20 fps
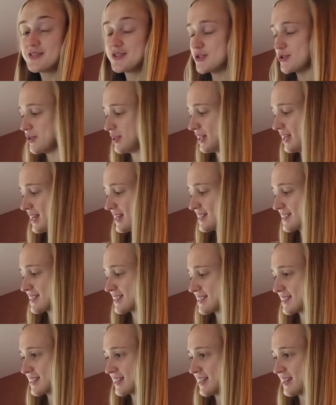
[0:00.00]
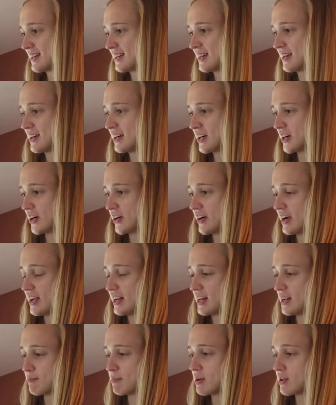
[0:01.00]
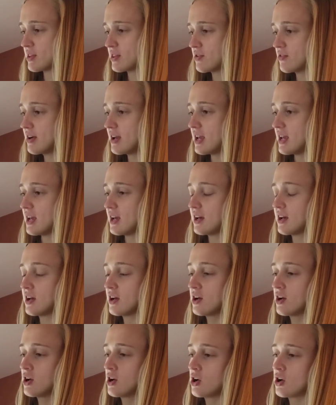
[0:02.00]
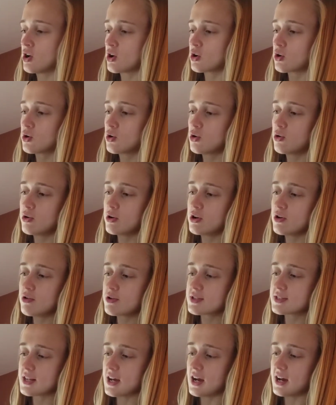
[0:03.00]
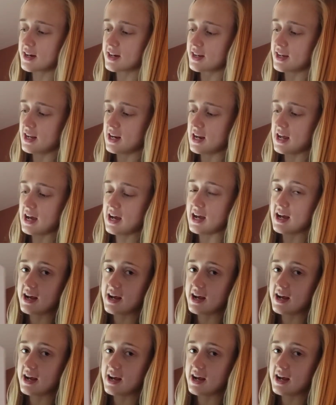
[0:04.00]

Julius. Great. Number 3. Cujus ancilla